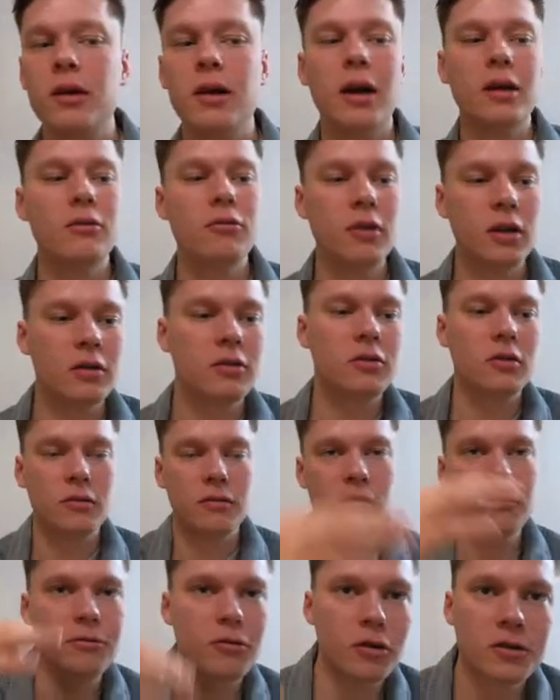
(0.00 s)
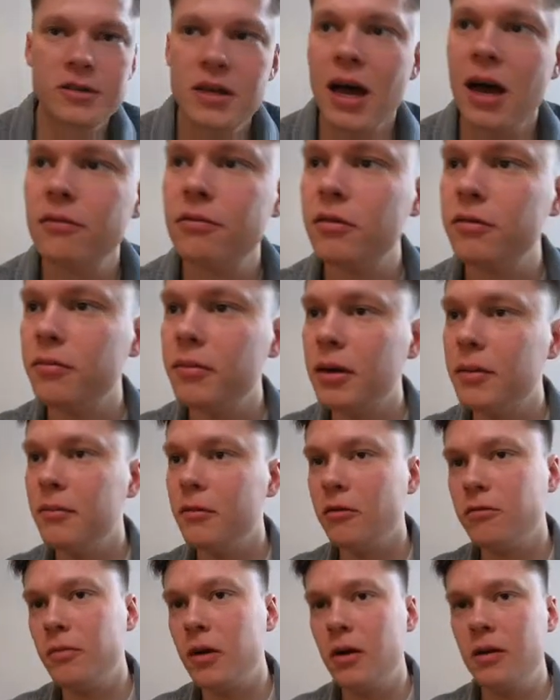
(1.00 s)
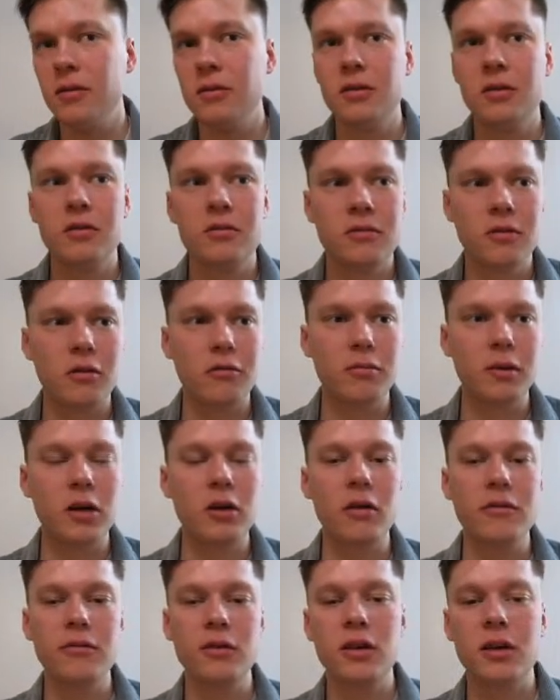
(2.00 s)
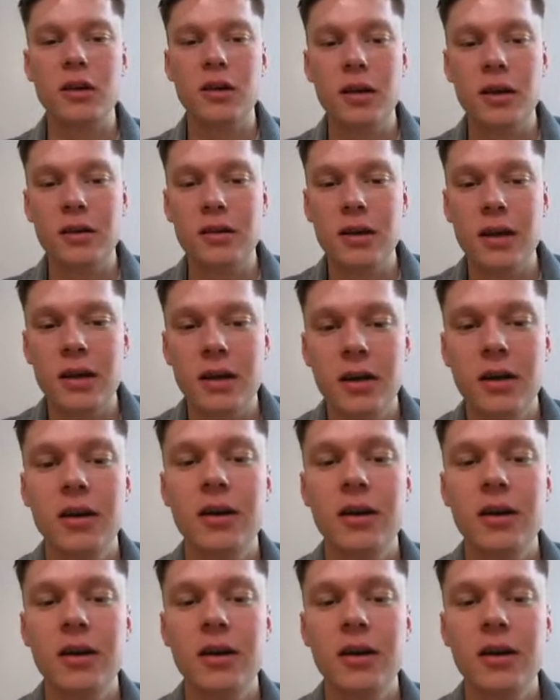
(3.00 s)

I drink sort of the first half of my coffee, and like,